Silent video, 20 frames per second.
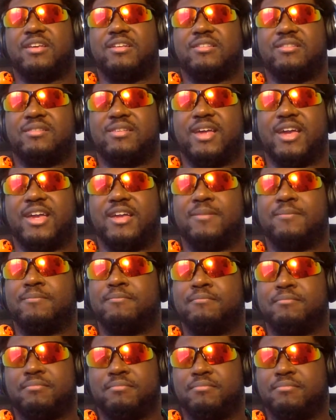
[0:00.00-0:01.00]
It's like,
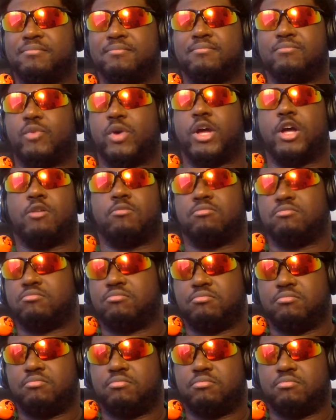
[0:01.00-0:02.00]
well,
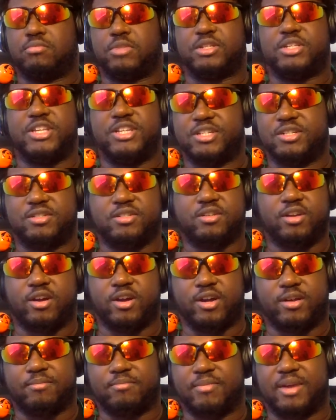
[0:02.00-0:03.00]
the tension's
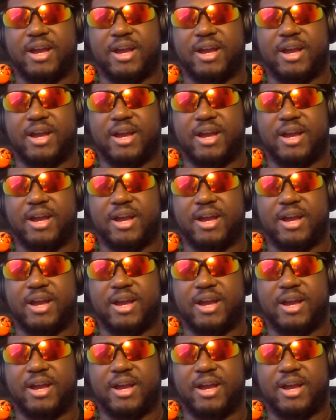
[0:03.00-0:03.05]
gone.